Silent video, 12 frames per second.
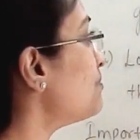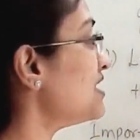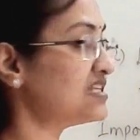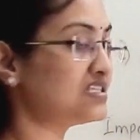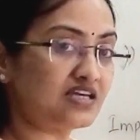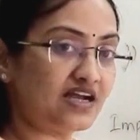
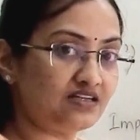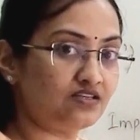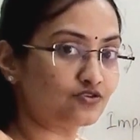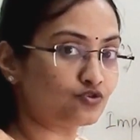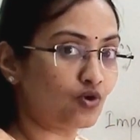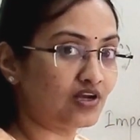inside the
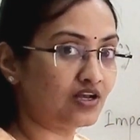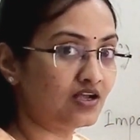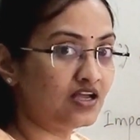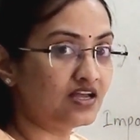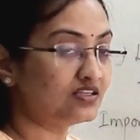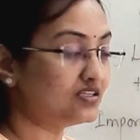soil.
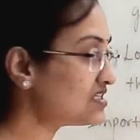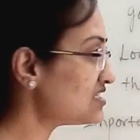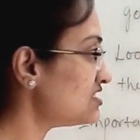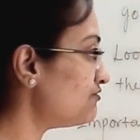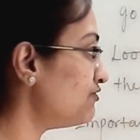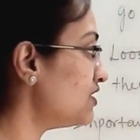This is
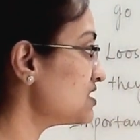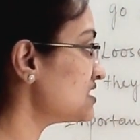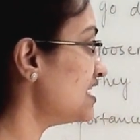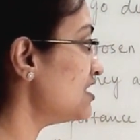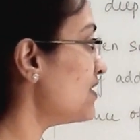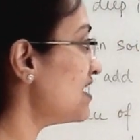the first
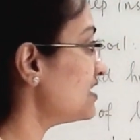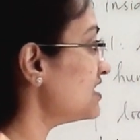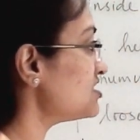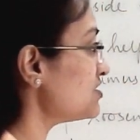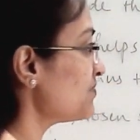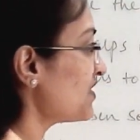advantage.